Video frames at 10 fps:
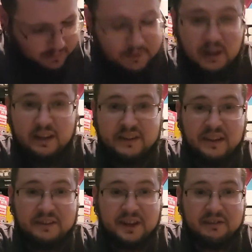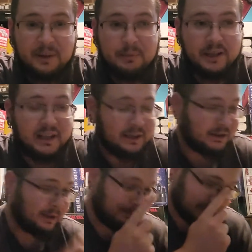There's a lot of these games I have not played,
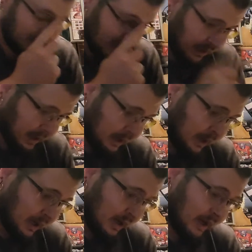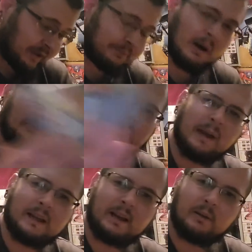actually. It's
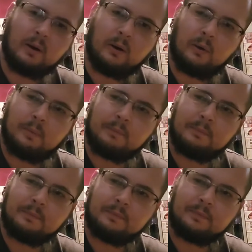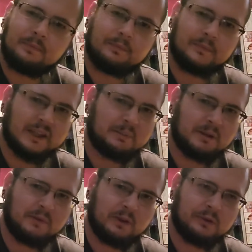Bomberman Hero. Not to be
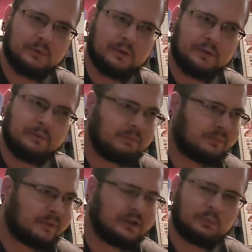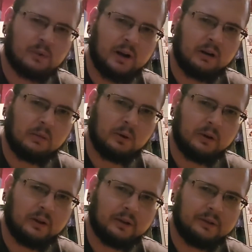confused with... There's a rarer
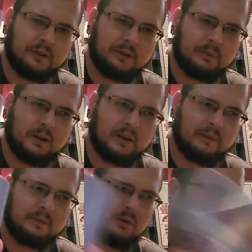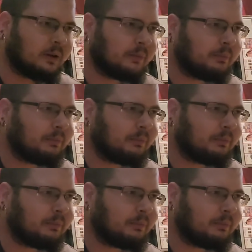one on the system, right? Or...